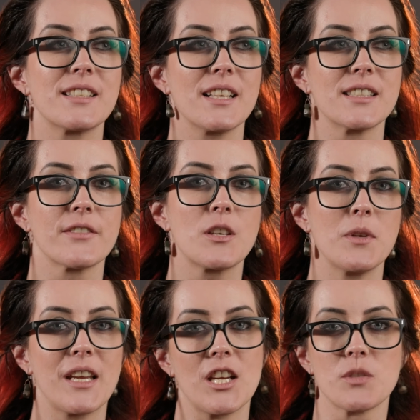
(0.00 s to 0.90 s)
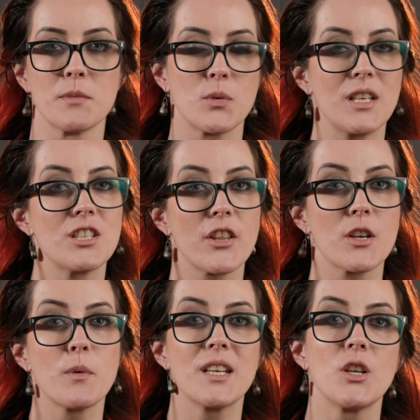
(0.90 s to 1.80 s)
sense of communication between each
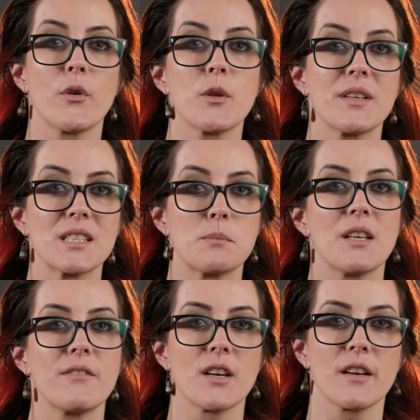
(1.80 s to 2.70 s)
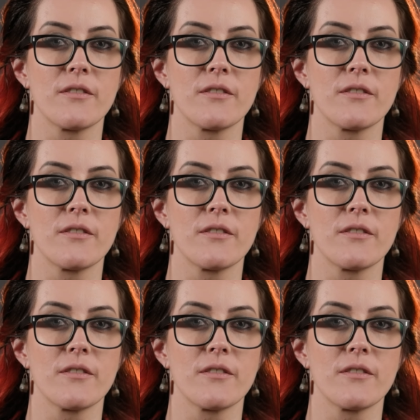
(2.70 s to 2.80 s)
other. We know that we can speak very